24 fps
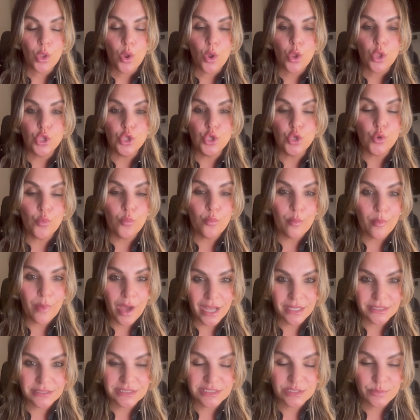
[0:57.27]
you
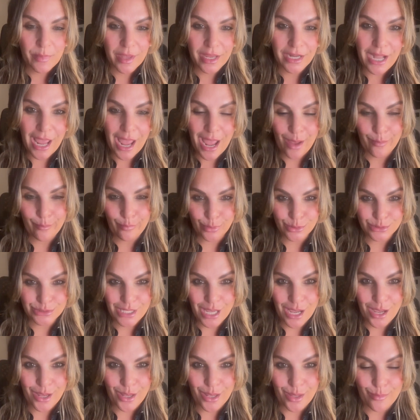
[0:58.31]
must spend ample
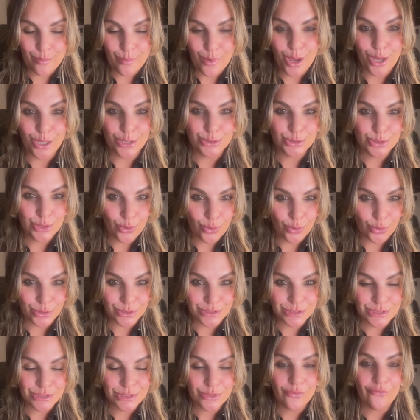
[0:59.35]
time on
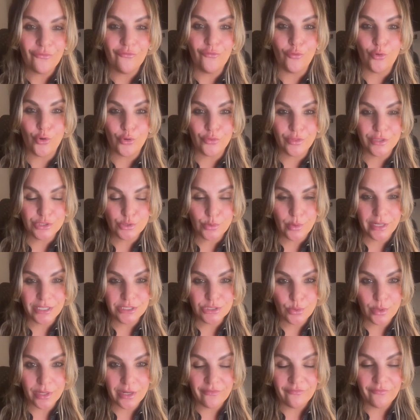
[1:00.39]
torts for the
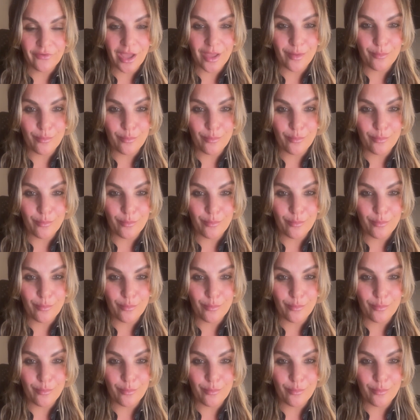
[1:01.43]
2025